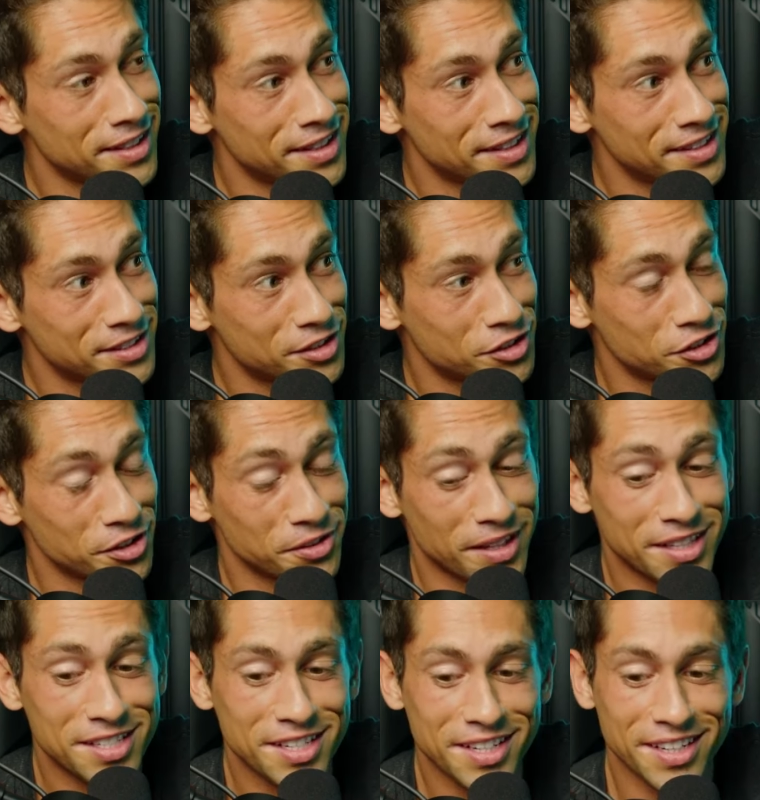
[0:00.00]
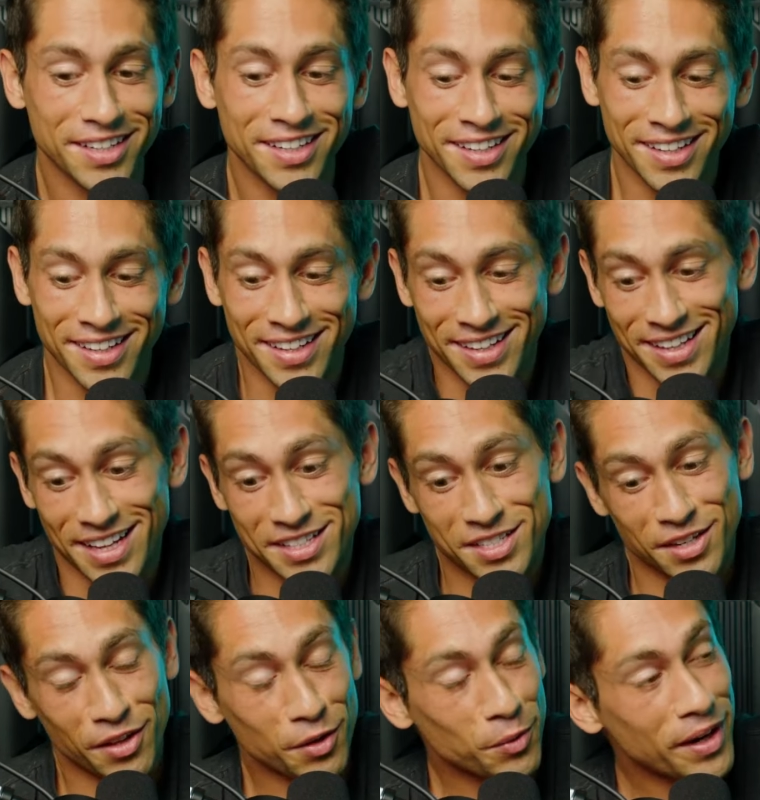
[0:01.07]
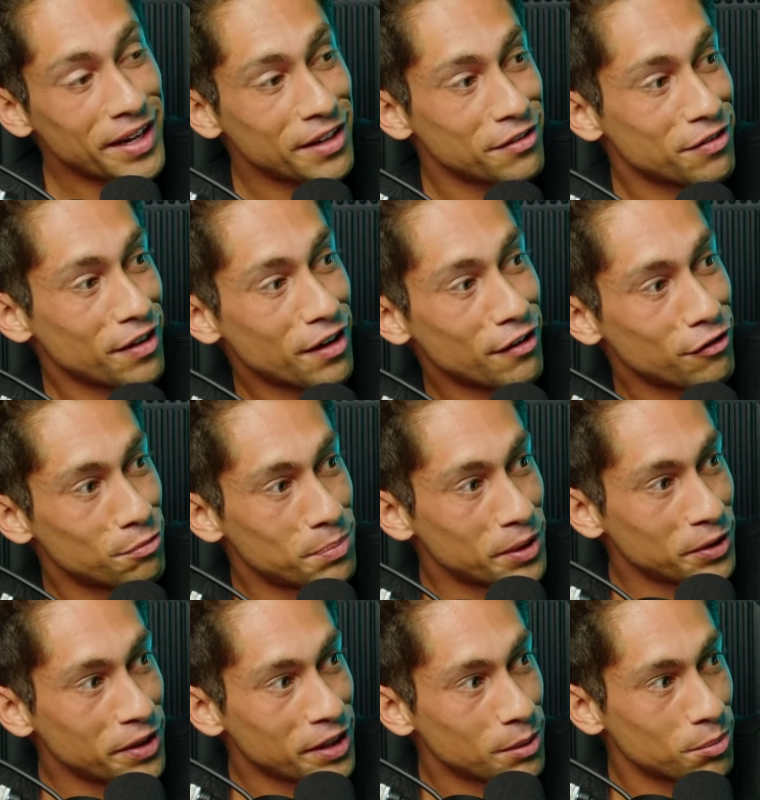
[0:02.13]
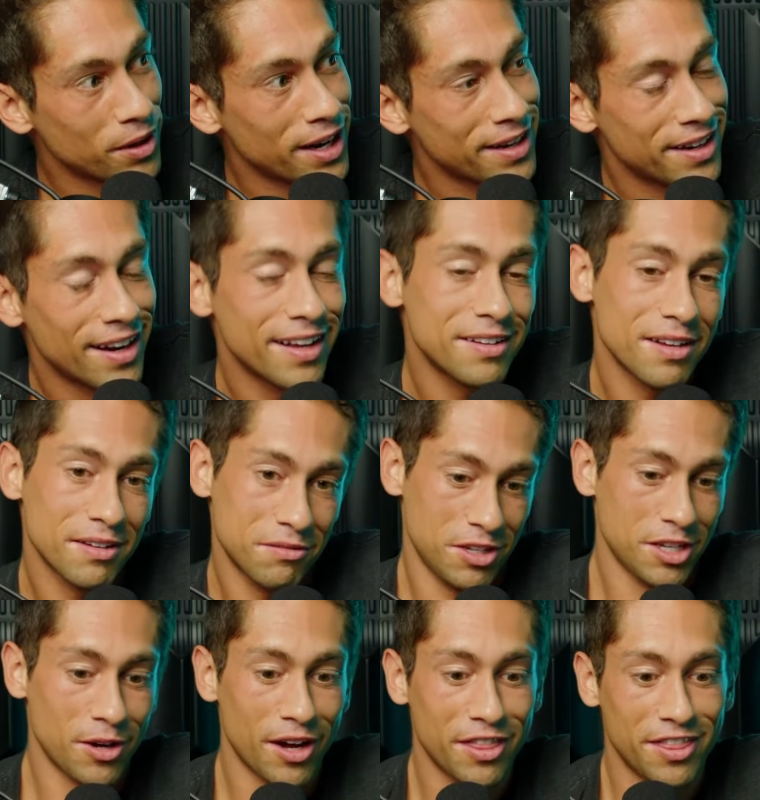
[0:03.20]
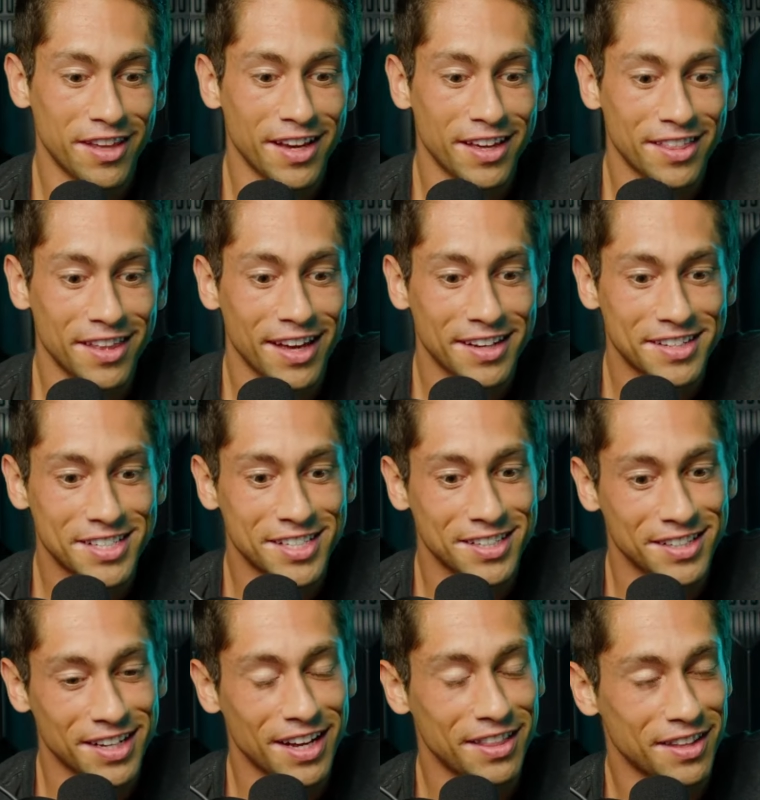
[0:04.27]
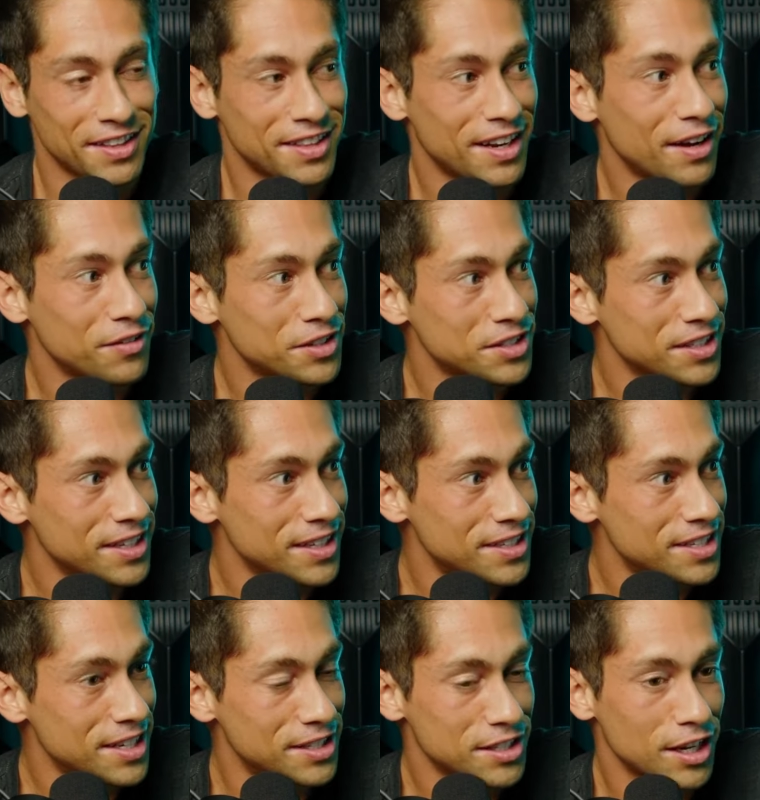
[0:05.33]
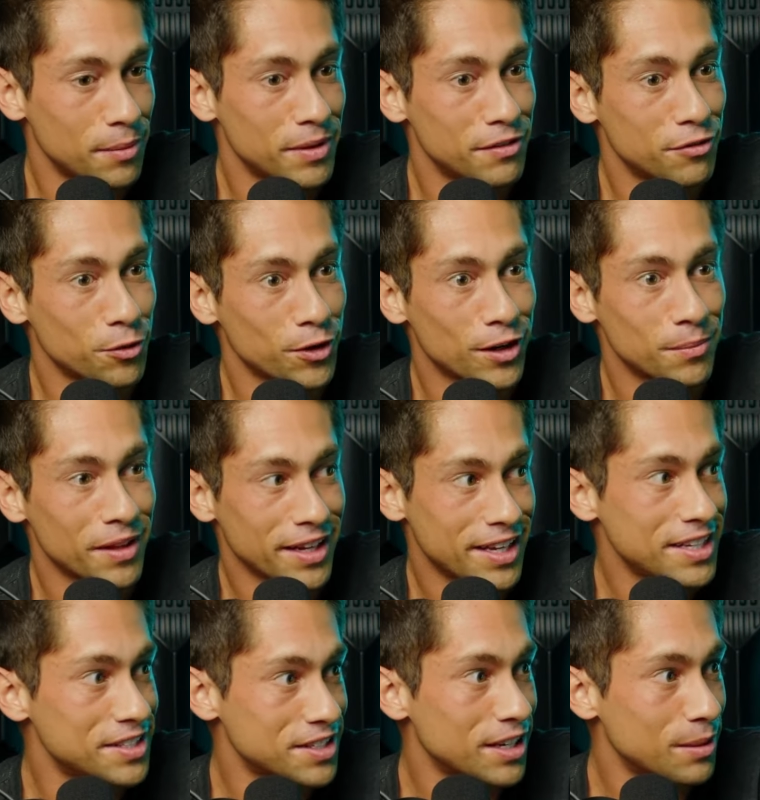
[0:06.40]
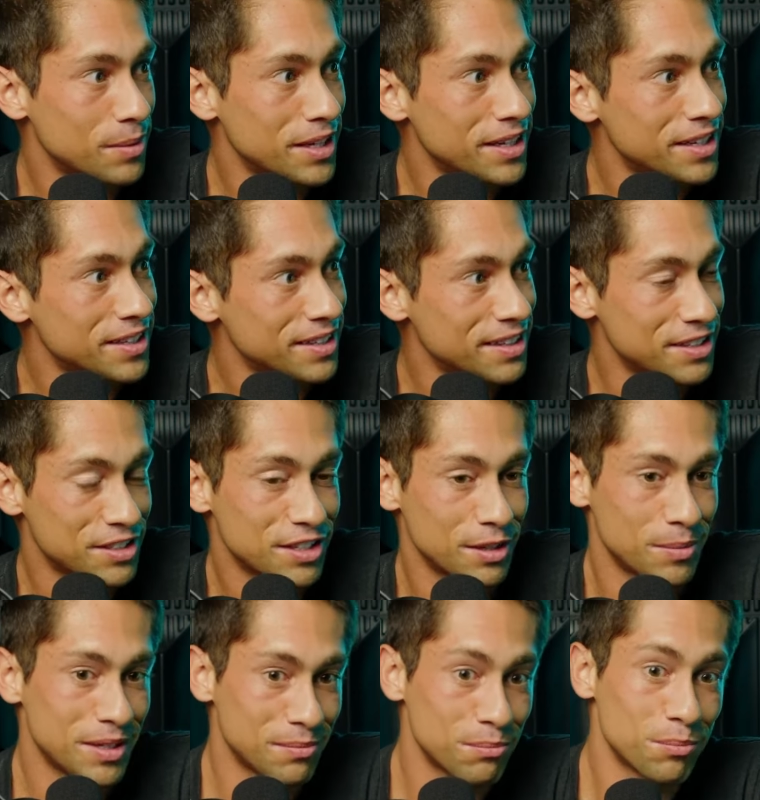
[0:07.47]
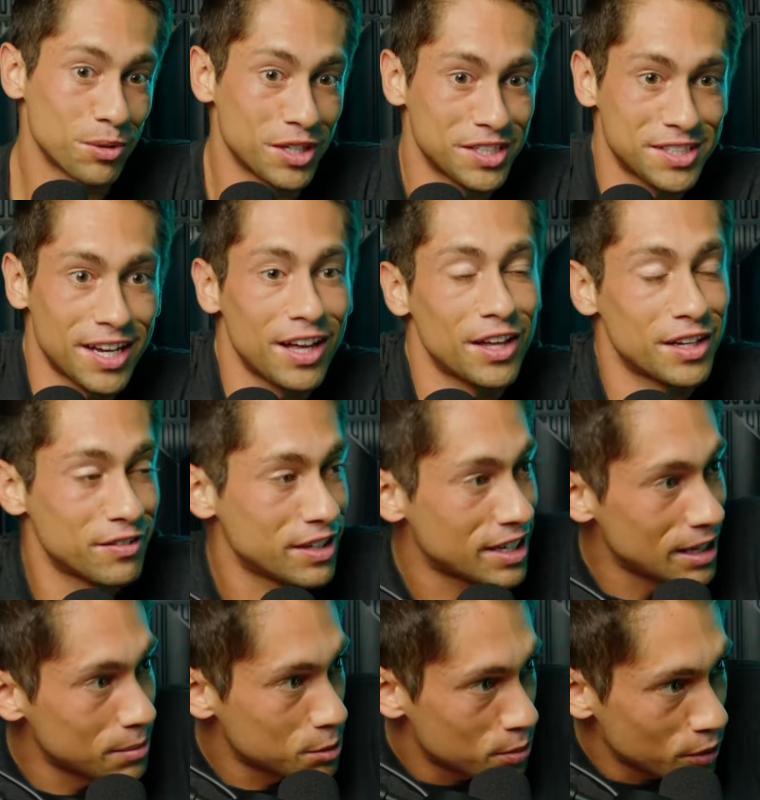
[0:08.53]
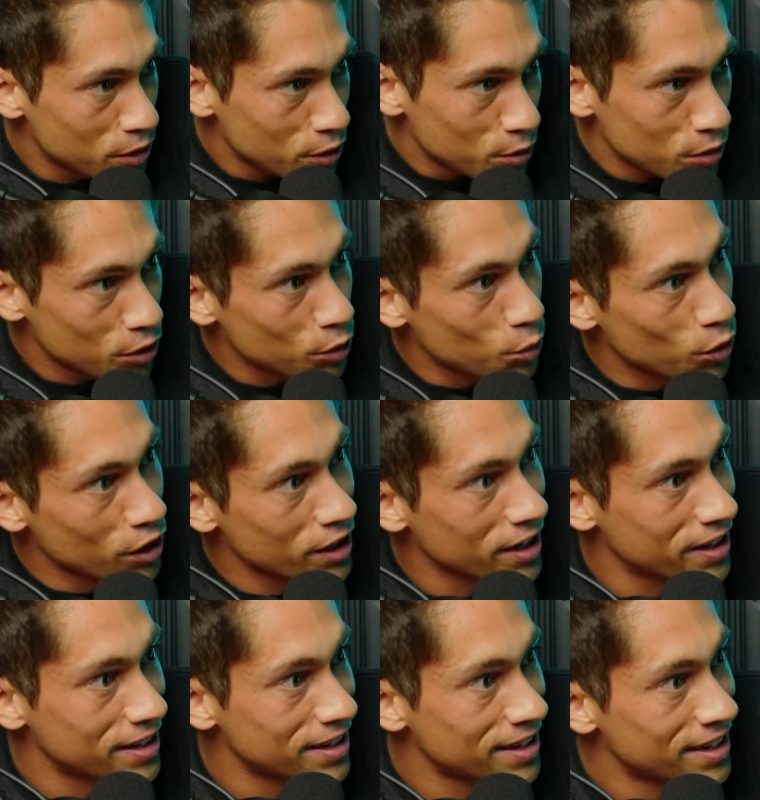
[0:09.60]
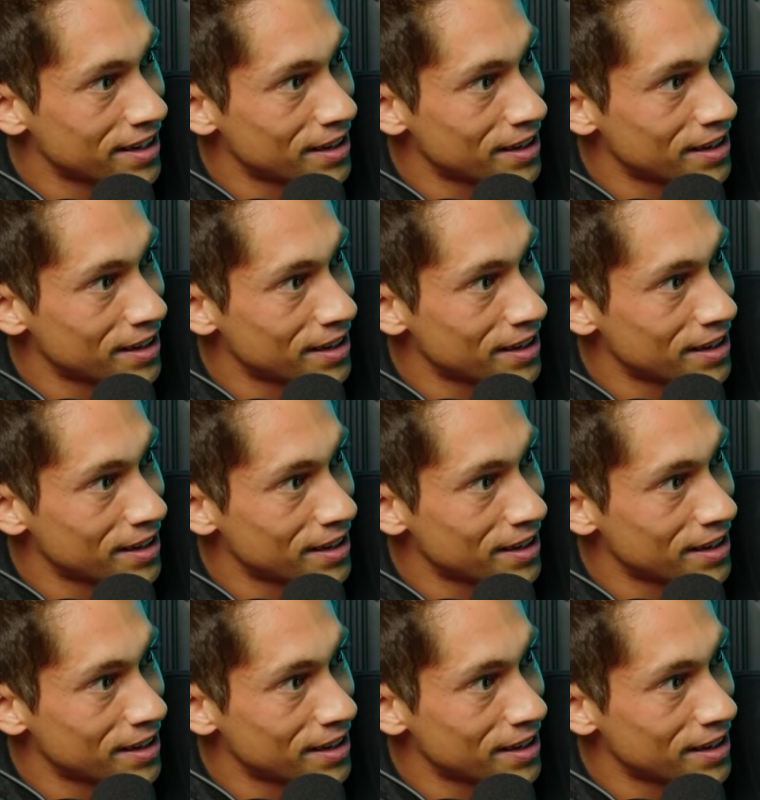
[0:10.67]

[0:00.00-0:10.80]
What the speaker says: This is true. That's another way of building the brand. And I think that obviously it's coming for him. Like he's gonna be pretty solid if he keeps putting the work in.